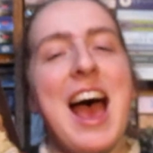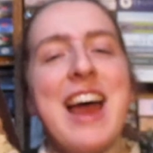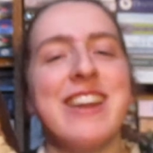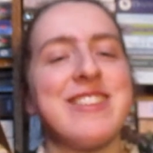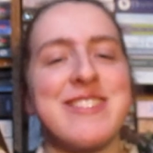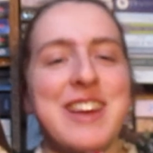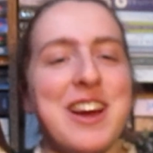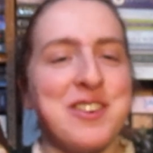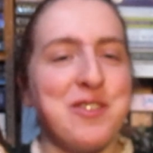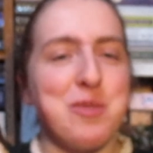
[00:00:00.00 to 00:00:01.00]
And at the
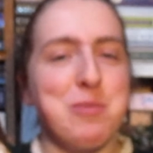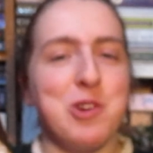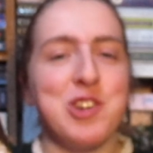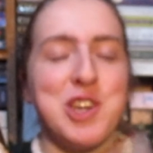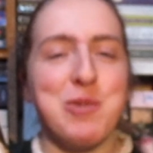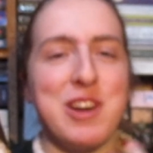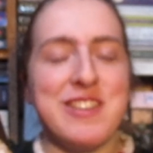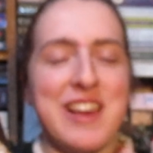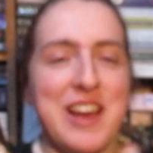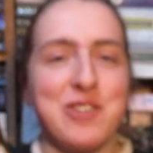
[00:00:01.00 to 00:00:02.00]
start of the book she
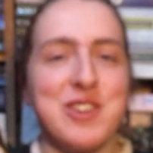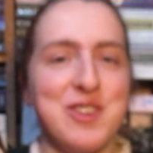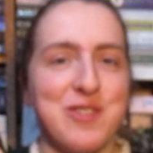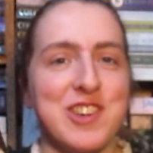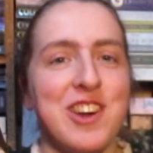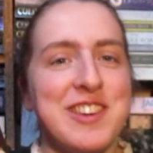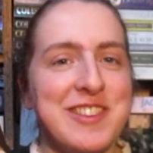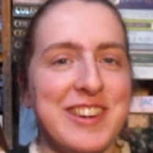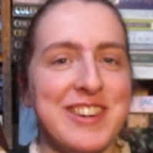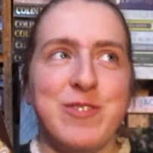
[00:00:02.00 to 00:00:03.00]
wants Christopher
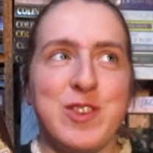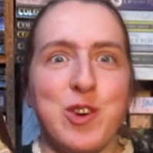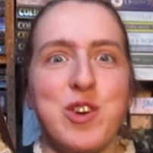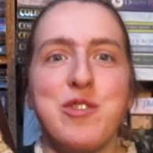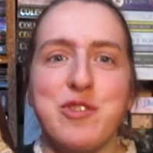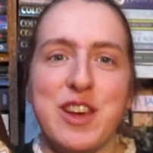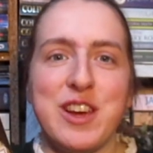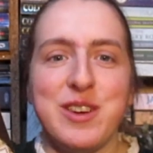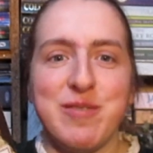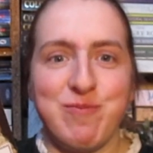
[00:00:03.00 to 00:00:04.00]
Dysart, son of
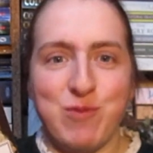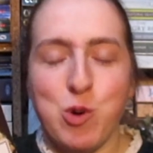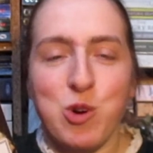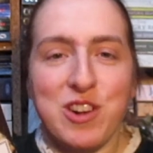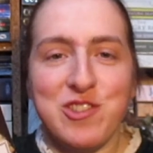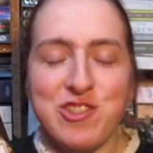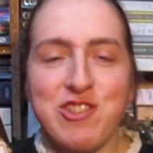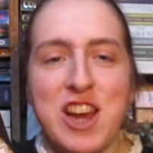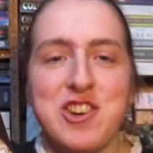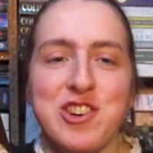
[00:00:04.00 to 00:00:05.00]
the local
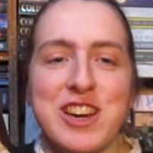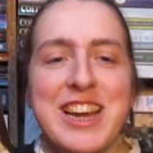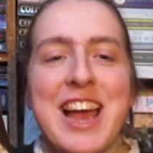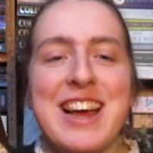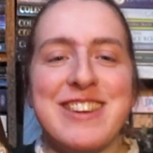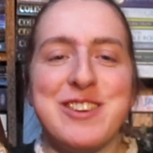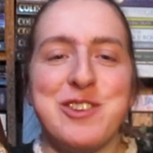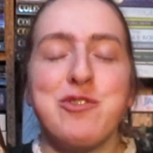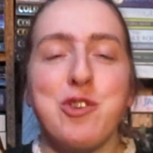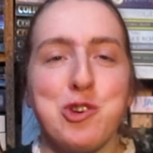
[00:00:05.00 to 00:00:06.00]
gentry,
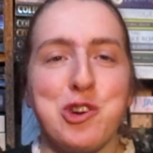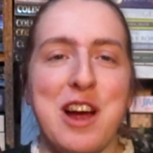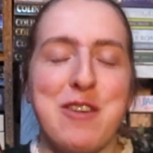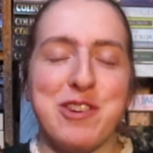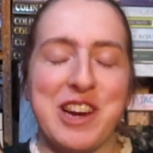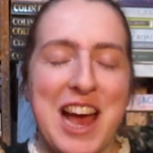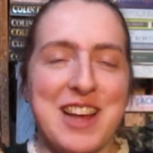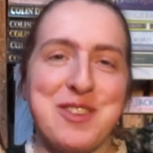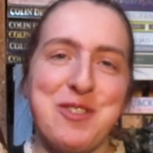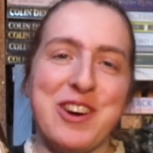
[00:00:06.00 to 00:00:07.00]
to photograph her
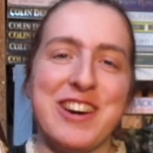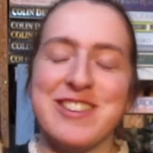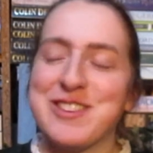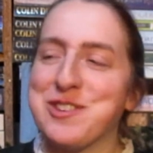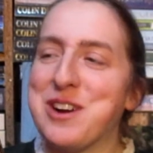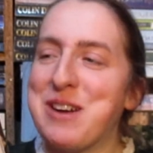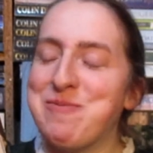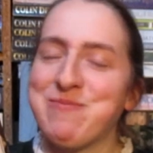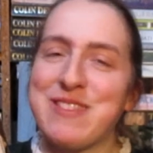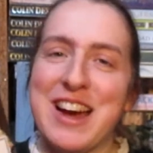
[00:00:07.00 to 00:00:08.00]
cats for her. So
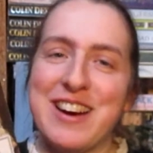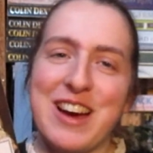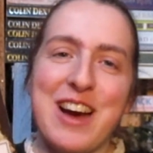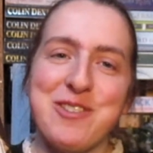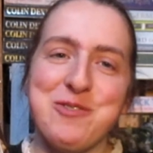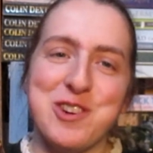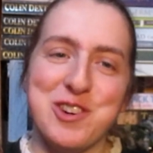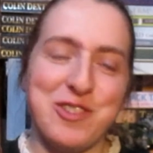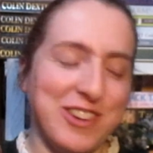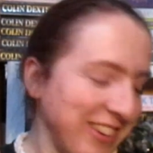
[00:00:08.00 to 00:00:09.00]
yeah, how
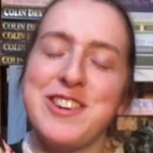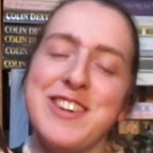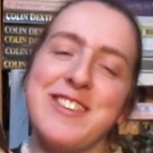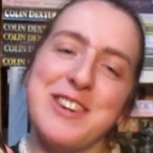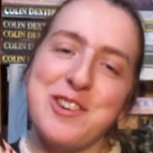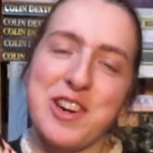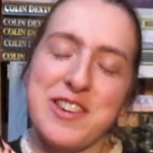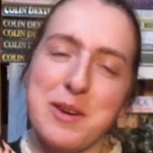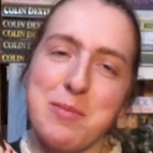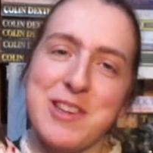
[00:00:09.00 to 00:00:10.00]
wonderful. She's an
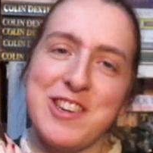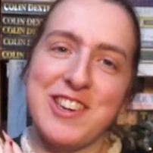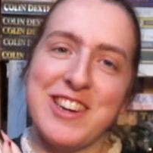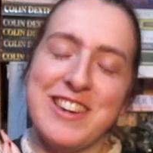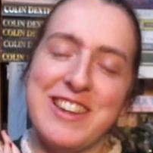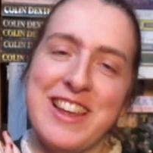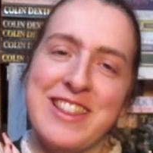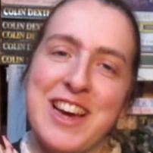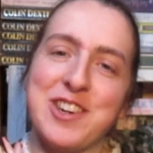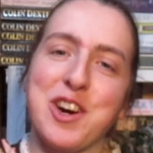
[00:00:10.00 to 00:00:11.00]
interesting position in
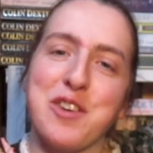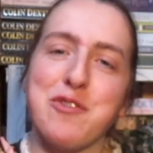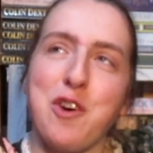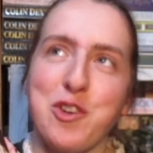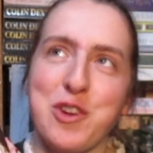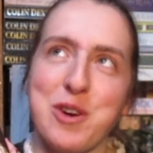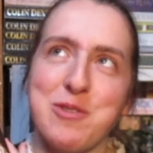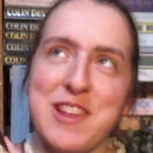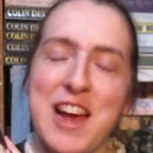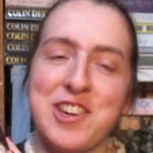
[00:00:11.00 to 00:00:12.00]
that her father
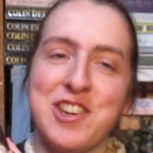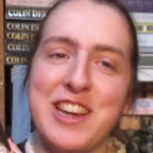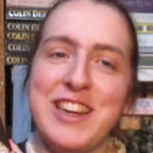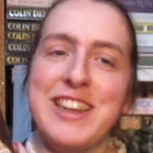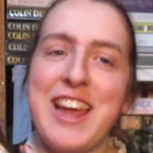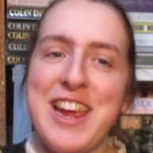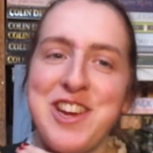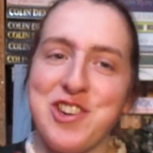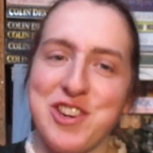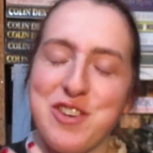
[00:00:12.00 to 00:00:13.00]
was actually the
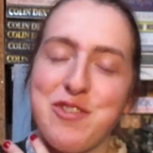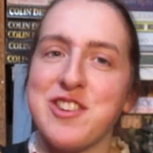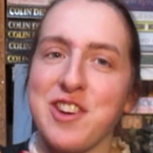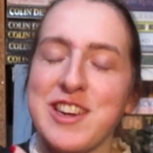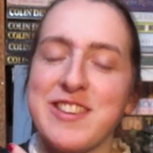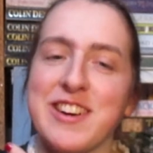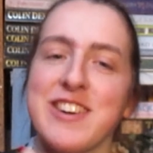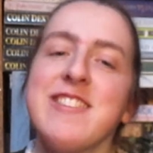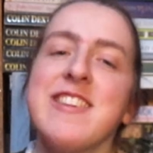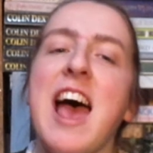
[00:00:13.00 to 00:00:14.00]
agent for
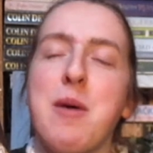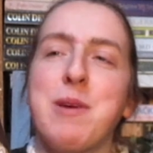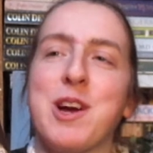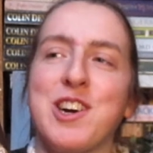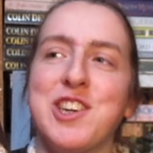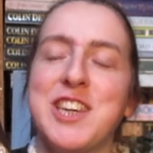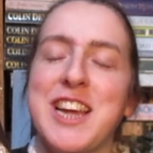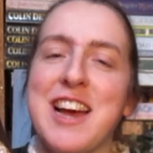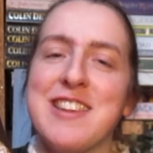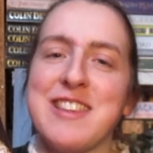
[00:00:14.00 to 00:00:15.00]
Dysarts. Because she
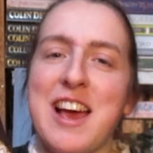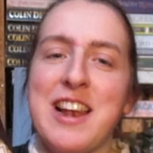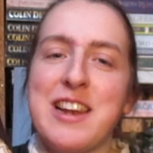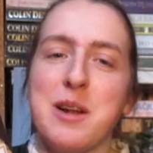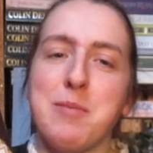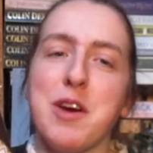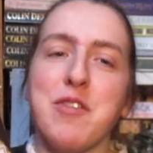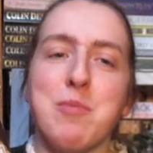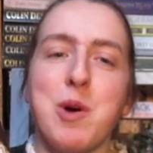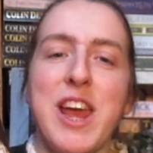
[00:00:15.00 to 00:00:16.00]
has a little bit
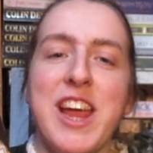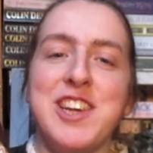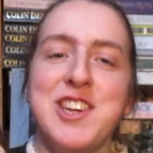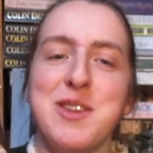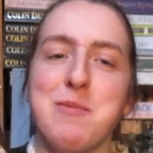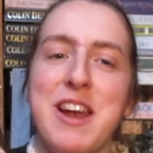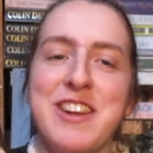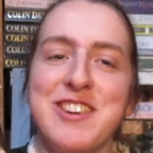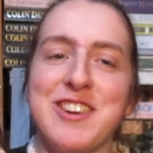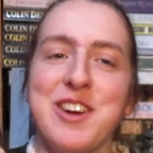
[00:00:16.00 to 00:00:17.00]
of money, she's
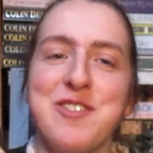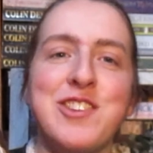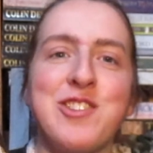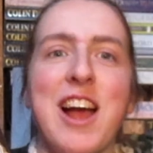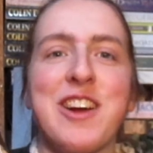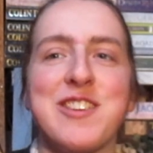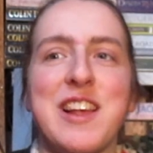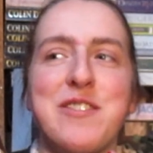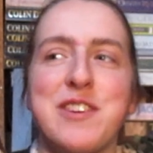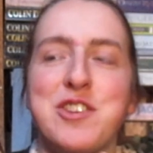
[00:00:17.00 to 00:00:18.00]
managed to kind of drag
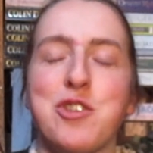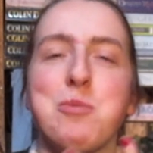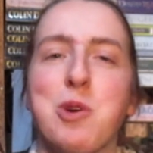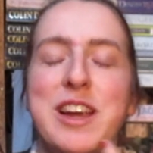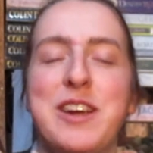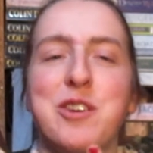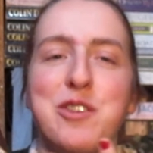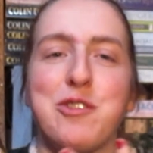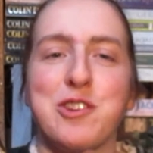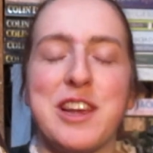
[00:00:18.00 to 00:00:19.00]
herself into a more equal
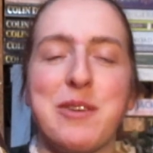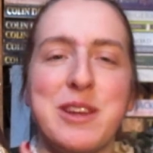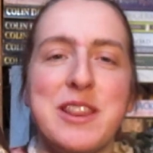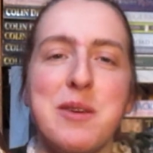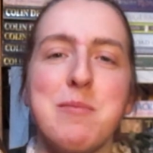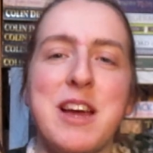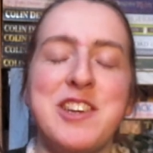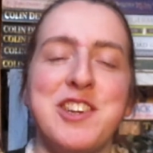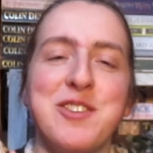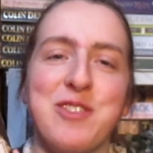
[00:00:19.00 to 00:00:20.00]
footing with them,
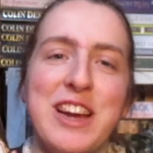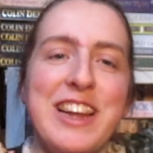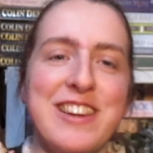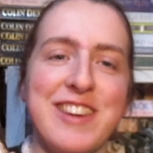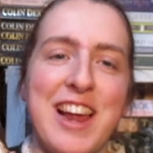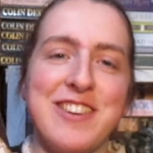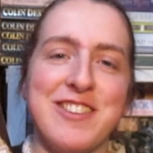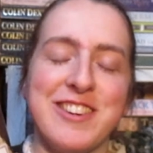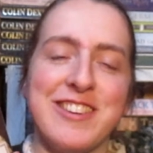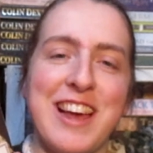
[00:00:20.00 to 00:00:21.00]
and she's really
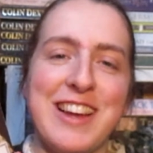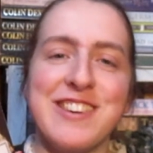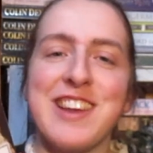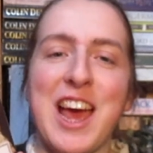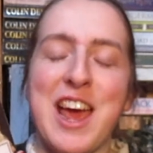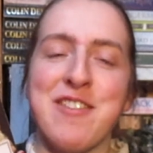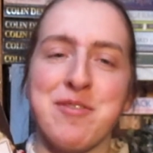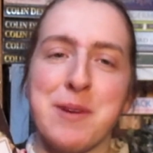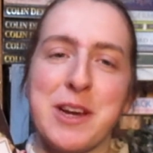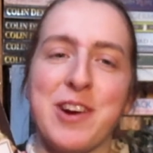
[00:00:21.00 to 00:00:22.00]
intelligent and
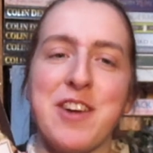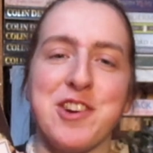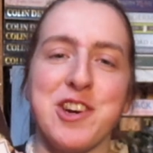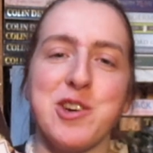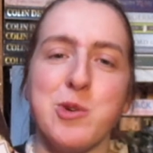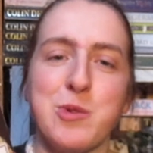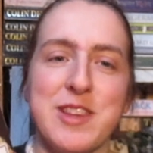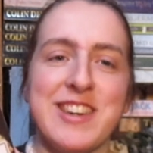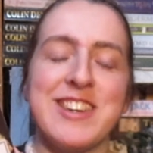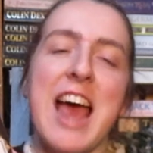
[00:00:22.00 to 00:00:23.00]
everybody around her knows
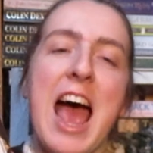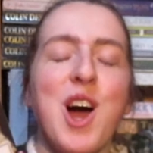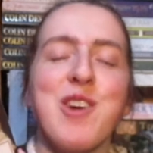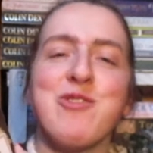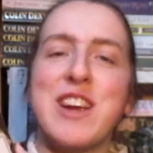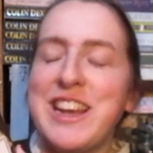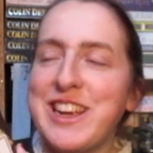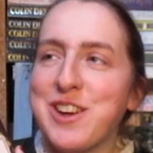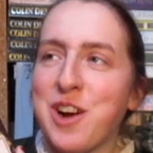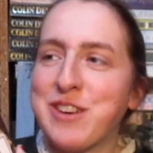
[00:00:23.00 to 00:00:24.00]
it. I
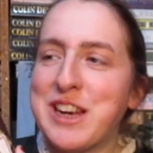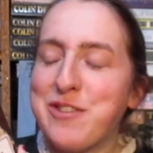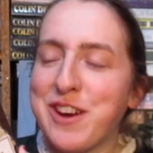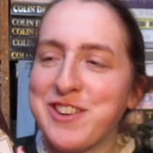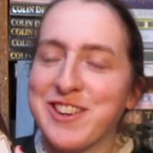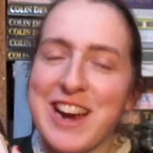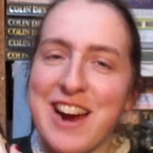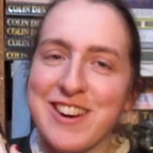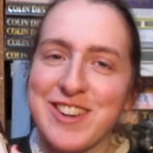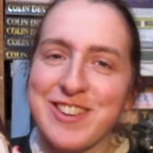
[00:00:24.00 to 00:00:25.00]
really found her
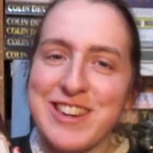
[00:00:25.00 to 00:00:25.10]
character